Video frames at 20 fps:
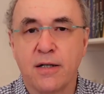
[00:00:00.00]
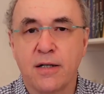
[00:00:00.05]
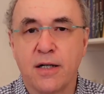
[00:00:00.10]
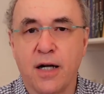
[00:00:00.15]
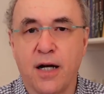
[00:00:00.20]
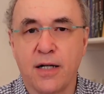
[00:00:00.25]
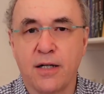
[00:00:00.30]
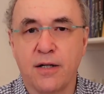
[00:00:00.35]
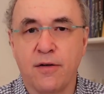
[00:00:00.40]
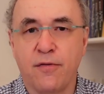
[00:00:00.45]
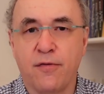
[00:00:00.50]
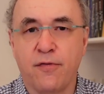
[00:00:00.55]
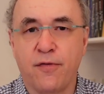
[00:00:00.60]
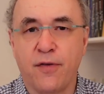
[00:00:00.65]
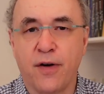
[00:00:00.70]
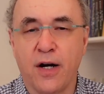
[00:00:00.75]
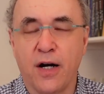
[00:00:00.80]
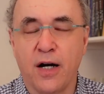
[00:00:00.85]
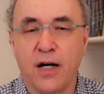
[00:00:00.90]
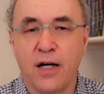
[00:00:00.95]
kind of
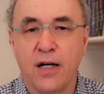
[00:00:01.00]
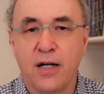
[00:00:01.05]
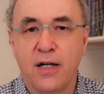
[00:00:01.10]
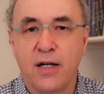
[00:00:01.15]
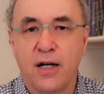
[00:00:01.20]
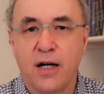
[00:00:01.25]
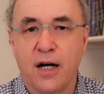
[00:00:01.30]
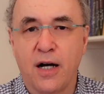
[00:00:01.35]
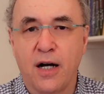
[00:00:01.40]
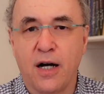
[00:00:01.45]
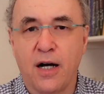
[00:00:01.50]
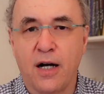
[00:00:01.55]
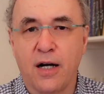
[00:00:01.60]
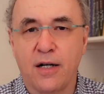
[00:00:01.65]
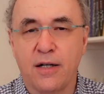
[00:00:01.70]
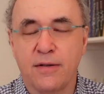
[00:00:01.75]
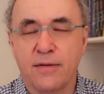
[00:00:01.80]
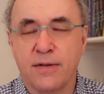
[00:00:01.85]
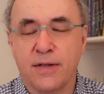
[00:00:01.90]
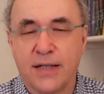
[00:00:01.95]
uh,
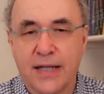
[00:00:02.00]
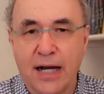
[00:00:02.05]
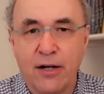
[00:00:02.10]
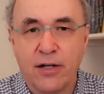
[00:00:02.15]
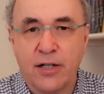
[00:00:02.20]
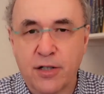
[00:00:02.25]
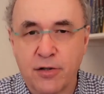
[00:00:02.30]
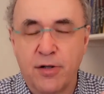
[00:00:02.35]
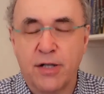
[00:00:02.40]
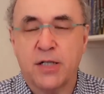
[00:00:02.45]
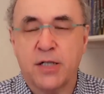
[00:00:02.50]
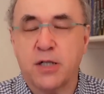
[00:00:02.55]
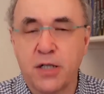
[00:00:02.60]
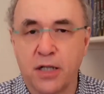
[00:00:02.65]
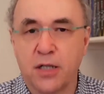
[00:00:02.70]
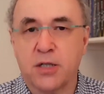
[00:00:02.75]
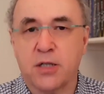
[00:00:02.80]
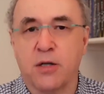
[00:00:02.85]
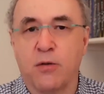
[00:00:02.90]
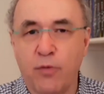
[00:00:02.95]
uh,
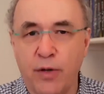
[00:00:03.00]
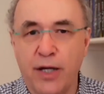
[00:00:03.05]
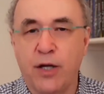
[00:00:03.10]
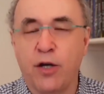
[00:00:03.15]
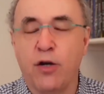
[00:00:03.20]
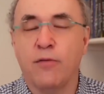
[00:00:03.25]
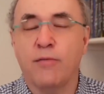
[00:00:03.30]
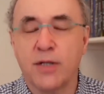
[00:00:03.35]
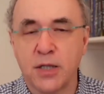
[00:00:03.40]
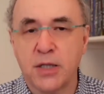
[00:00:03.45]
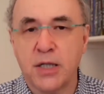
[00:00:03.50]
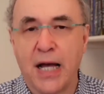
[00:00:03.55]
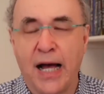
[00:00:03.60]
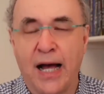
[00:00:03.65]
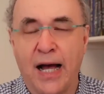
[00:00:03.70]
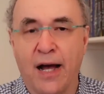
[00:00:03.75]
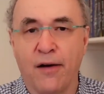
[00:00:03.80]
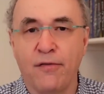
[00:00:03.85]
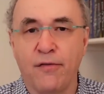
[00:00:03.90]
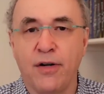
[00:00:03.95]
characteristics that we humans
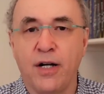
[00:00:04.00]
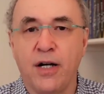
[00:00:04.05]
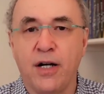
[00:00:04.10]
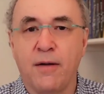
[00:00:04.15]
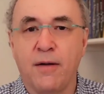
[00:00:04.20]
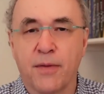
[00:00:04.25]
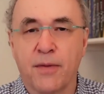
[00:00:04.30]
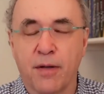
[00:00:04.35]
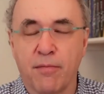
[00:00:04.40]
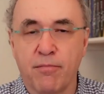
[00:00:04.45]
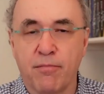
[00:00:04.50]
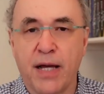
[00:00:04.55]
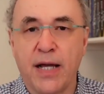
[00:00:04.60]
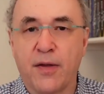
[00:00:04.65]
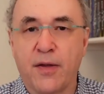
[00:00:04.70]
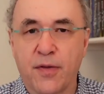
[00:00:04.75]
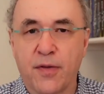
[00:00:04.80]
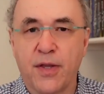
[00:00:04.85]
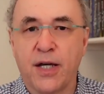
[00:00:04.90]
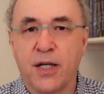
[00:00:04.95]
have that
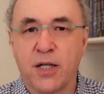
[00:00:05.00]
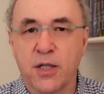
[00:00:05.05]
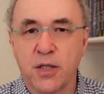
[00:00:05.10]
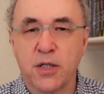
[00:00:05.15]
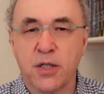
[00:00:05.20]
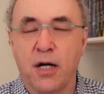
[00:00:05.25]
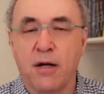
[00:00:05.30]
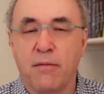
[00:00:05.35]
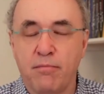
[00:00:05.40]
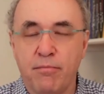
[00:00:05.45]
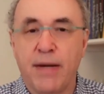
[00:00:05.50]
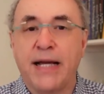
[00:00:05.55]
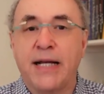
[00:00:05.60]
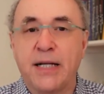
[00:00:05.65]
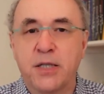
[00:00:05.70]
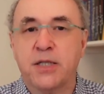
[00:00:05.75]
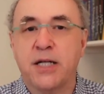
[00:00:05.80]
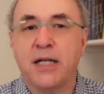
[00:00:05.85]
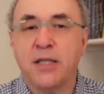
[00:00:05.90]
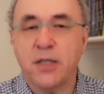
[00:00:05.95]
make things make
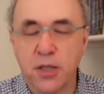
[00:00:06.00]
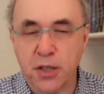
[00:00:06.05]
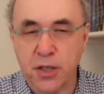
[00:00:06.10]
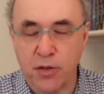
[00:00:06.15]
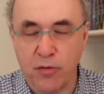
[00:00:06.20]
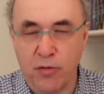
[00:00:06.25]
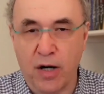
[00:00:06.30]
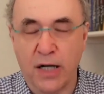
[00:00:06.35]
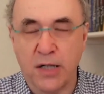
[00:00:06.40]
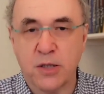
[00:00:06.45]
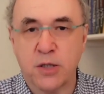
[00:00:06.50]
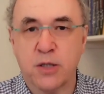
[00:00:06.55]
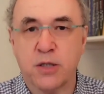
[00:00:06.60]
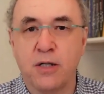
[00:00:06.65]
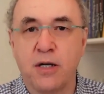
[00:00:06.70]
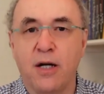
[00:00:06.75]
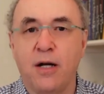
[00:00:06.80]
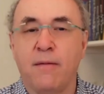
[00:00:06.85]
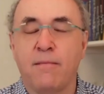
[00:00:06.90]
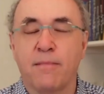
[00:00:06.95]
sense to
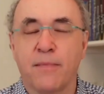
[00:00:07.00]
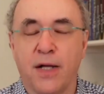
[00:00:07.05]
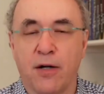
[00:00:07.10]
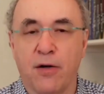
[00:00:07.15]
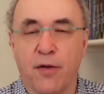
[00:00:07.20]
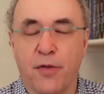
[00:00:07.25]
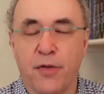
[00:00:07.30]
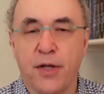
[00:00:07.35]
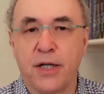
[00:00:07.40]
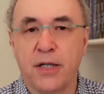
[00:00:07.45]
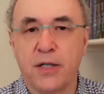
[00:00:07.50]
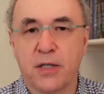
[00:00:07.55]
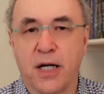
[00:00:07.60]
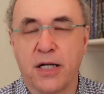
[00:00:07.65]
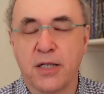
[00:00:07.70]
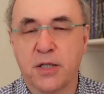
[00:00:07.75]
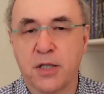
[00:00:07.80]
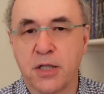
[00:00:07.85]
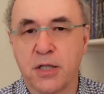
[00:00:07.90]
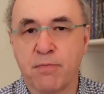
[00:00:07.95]
us. There are things
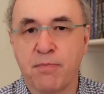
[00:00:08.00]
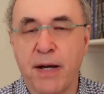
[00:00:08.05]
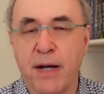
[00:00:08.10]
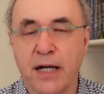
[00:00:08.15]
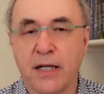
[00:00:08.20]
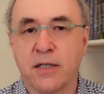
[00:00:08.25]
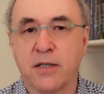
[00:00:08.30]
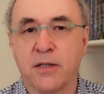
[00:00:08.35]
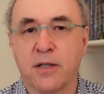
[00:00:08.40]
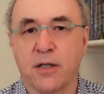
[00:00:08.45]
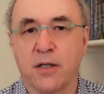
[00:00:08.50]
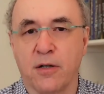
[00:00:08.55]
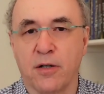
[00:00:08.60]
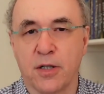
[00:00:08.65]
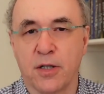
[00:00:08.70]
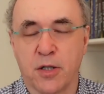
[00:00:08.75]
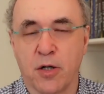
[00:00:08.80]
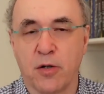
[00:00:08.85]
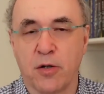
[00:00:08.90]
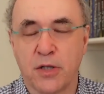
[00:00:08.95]
I suspect that are
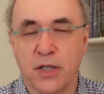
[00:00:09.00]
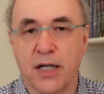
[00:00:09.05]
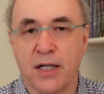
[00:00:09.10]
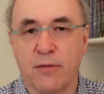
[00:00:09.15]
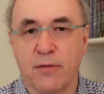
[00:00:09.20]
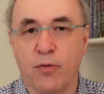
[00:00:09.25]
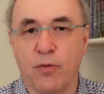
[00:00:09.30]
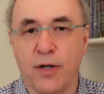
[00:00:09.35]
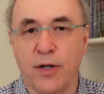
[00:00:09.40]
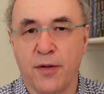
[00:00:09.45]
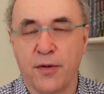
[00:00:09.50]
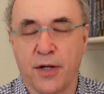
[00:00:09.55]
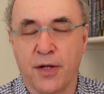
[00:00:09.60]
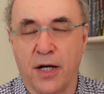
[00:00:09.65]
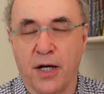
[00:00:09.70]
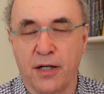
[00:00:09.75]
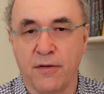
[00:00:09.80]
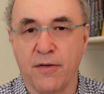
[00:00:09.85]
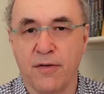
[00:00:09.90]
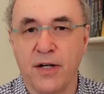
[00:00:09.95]
associated with
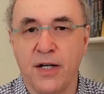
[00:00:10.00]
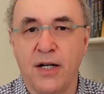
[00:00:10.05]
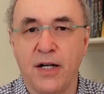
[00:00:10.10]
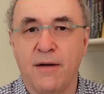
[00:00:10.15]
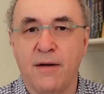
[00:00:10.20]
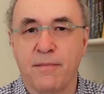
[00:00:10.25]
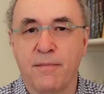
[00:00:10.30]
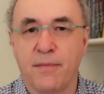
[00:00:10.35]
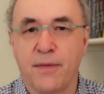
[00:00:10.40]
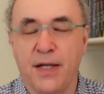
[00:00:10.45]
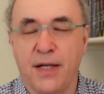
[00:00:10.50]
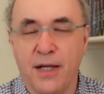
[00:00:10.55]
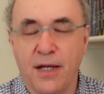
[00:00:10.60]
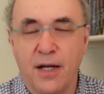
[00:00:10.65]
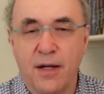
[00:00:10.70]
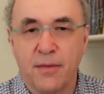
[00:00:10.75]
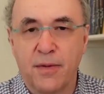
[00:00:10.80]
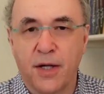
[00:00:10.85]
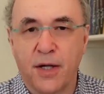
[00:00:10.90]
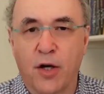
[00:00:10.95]
kind of the,
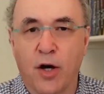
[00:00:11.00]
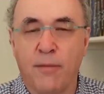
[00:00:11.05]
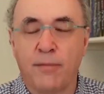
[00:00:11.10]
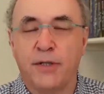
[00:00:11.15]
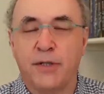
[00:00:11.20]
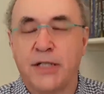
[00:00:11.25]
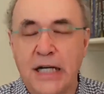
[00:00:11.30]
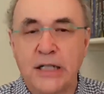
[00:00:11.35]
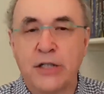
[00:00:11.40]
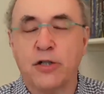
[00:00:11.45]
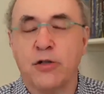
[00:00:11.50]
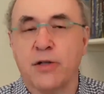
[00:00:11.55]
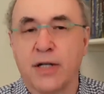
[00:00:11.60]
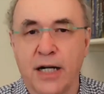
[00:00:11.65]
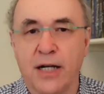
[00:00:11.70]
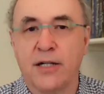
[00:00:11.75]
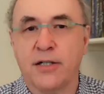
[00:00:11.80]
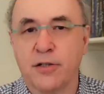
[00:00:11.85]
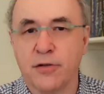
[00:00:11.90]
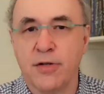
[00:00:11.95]
the computational
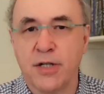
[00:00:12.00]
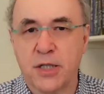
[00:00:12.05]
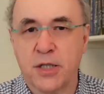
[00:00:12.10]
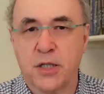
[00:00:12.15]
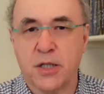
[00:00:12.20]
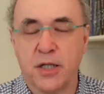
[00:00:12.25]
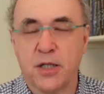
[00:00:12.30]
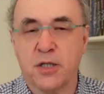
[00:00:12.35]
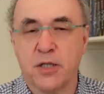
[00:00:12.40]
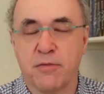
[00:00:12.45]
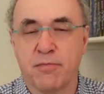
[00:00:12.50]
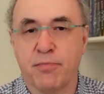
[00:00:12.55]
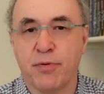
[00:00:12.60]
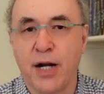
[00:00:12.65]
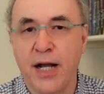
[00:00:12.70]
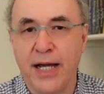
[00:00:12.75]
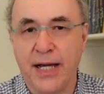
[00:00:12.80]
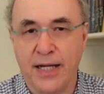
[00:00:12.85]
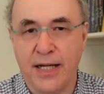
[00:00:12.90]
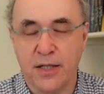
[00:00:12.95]
characteristics of
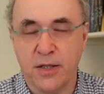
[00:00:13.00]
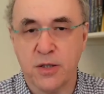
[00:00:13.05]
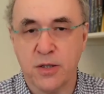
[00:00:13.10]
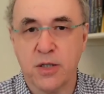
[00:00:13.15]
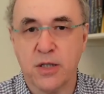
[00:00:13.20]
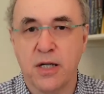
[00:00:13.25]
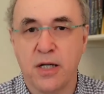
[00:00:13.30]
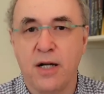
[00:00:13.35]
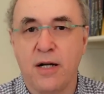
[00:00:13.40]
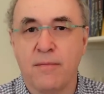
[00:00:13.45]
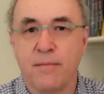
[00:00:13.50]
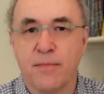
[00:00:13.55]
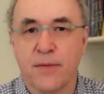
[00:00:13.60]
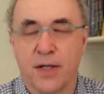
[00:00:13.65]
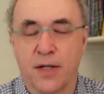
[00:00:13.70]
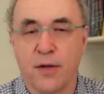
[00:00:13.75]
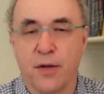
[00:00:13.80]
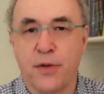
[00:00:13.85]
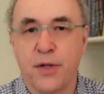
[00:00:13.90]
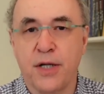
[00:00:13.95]
brains
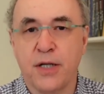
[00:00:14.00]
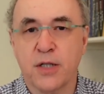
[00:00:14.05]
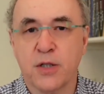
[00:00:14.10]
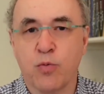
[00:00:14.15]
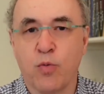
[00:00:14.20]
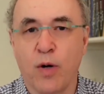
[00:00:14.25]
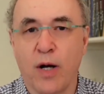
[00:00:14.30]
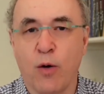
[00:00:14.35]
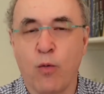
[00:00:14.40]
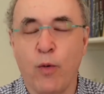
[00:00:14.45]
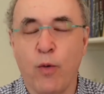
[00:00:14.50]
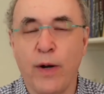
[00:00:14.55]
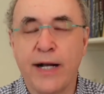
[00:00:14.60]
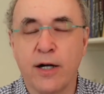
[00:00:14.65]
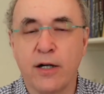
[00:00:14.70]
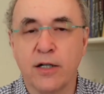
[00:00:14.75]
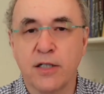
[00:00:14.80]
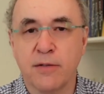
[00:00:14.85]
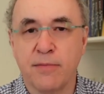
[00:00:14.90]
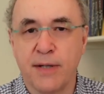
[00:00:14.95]
that are things where we're
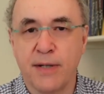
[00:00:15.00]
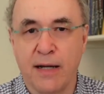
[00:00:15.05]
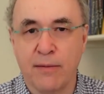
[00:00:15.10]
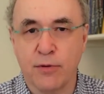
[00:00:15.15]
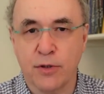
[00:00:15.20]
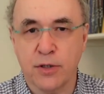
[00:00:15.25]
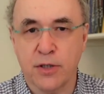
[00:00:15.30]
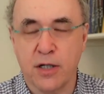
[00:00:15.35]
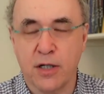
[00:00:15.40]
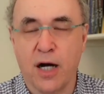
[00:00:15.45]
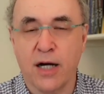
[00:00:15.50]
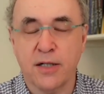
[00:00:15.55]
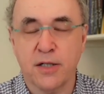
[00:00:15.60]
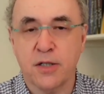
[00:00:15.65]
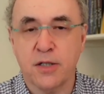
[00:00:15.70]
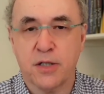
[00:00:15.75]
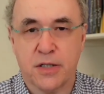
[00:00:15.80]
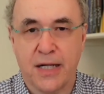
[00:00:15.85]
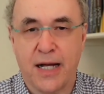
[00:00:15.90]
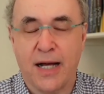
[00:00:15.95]
going to be able to
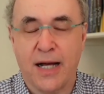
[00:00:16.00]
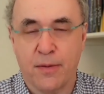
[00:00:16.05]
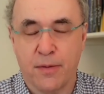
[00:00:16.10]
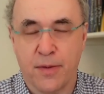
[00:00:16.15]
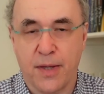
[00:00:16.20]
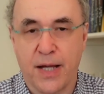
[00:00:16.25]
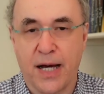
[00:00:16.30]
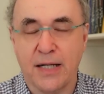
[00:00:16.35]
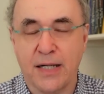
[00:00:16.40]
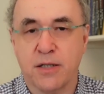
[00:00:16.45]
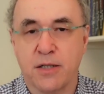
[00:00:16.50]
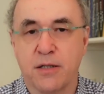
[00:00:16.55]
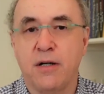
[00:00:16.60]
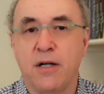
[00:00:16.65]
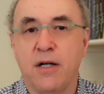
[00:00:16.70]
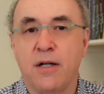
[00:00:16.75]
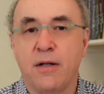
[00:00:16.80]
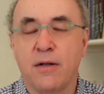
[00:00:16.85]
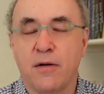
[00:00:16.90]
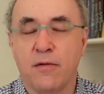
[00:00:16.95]
understand that
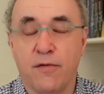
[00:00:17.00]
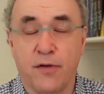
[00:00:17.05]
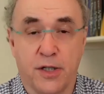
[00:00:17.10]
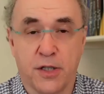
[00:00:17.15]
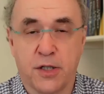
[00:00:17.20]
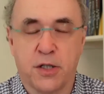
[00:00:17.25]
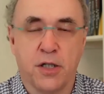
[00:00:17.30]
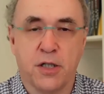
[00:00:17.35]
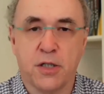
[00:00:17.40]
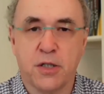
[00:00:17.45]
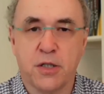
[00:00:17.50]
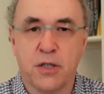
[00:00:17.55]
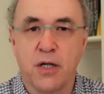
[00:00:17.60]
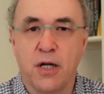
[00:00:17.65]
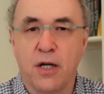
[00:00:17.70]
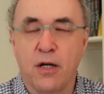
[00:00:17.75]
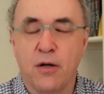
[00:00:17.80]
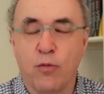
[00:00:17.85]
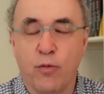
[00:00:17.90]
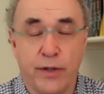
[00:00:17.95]
versus
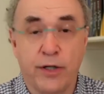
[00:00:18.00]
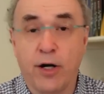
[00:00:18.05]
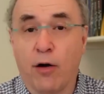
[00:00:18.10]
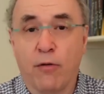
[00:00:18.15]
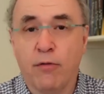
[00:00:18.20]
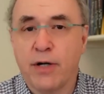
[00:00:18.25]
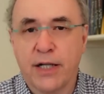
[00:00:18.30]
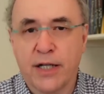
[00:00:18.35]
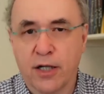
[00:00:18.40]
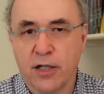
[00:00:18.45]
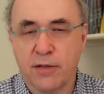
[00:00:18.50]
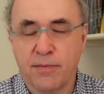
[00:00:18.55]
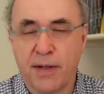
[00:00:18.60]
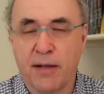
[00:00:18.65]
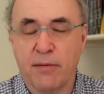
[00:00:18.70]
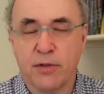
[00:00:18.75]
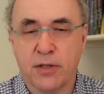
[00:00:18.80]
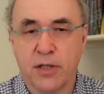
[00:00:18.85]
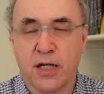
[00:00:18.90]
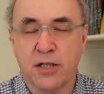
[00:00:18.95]
we're not really going to be
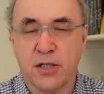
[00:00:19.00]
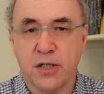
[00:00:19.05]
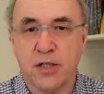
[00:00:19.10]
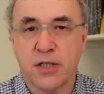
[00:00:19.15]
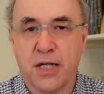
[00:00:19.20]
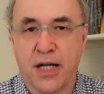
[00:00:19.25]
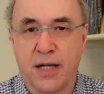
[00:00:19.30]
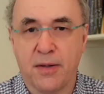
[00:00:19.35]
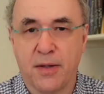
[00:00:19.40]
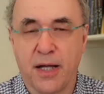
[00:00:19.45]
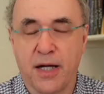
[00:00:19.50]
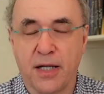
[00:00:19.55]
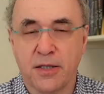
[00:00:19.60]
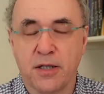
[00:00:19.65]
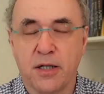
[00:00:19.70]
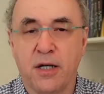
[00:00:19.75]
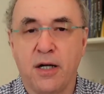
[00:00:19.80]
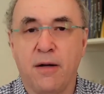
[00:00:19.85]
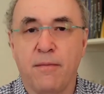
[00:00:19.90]
able to understand that.